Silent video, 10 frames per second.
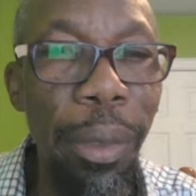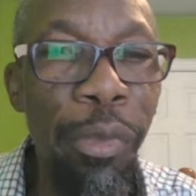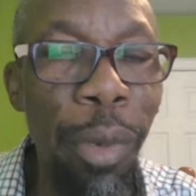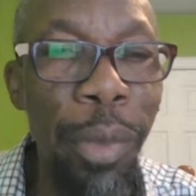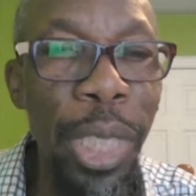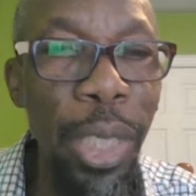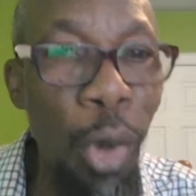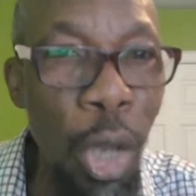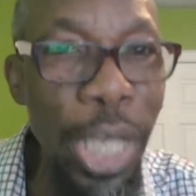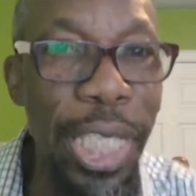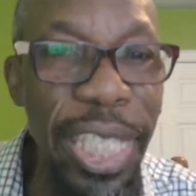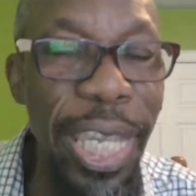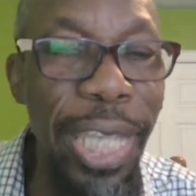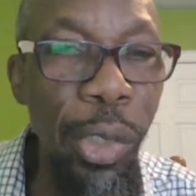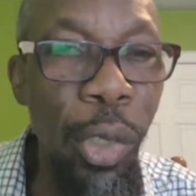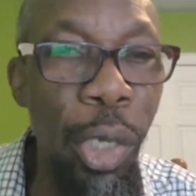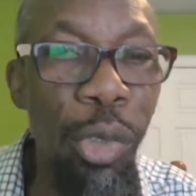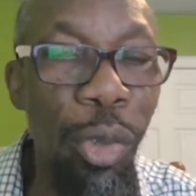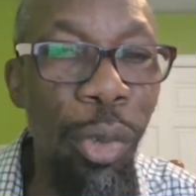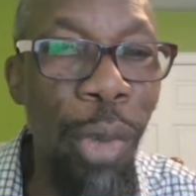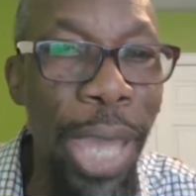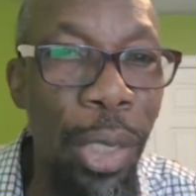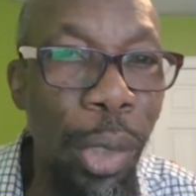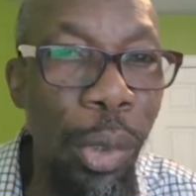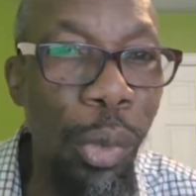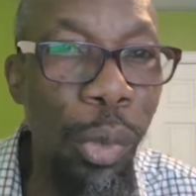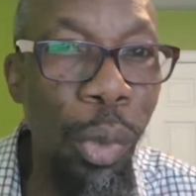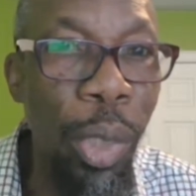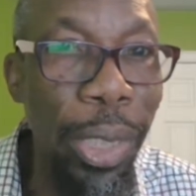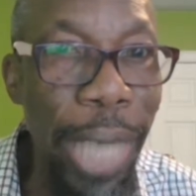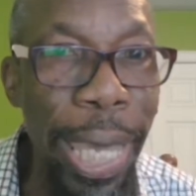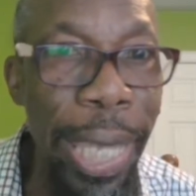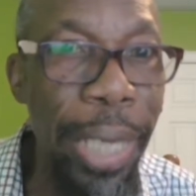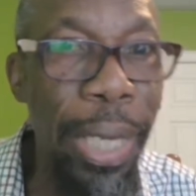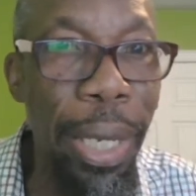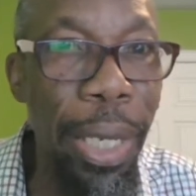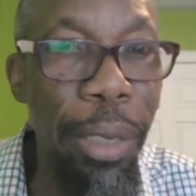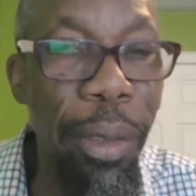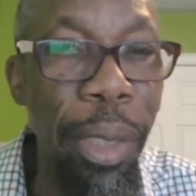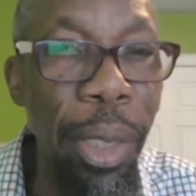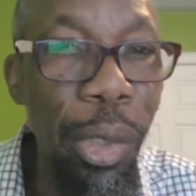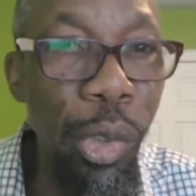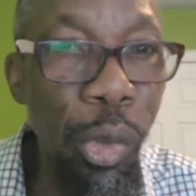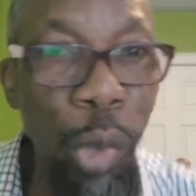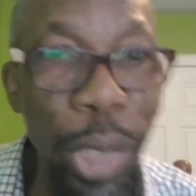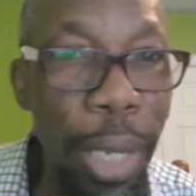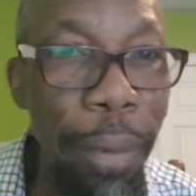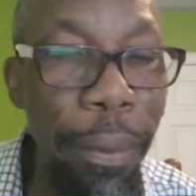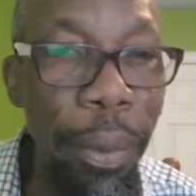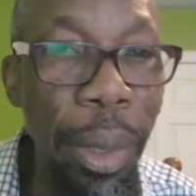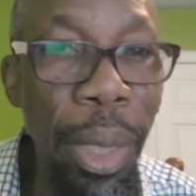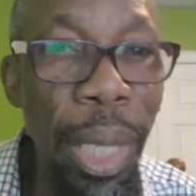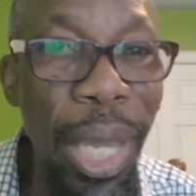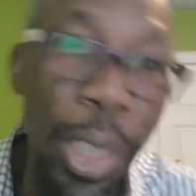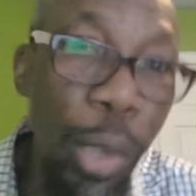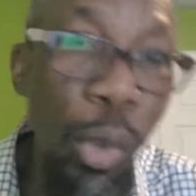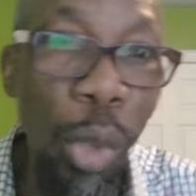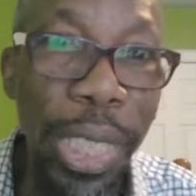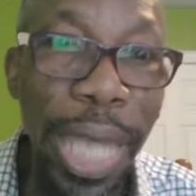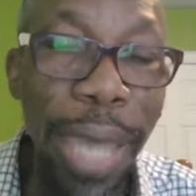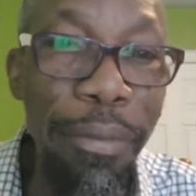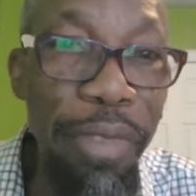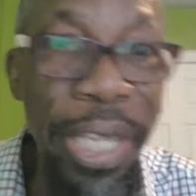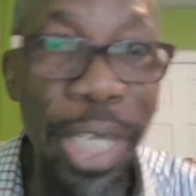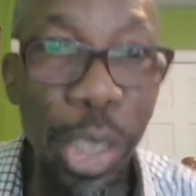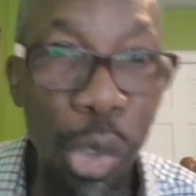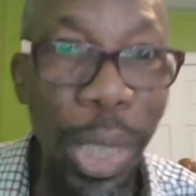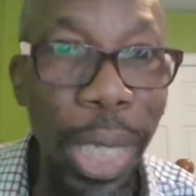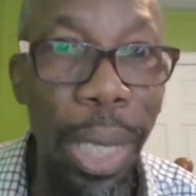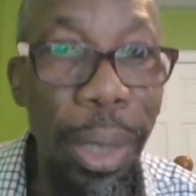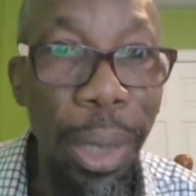the OECS country right down to Guyana and Suriname, and in good time Venezuela,